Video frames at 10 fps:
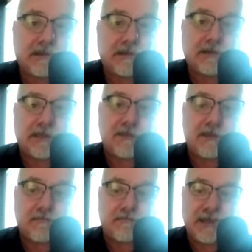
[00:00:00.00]
talking
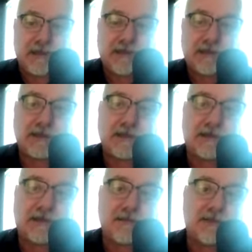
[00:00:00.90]
about basically the
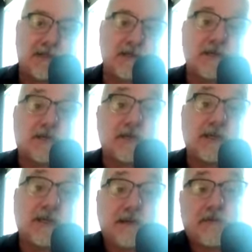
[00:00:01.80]
same thing, just
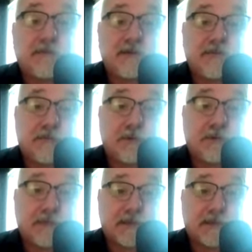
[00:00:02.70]
looking at it from different
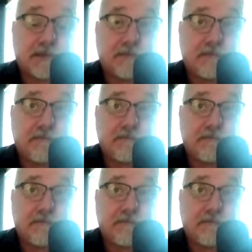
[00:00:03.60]
perspectives.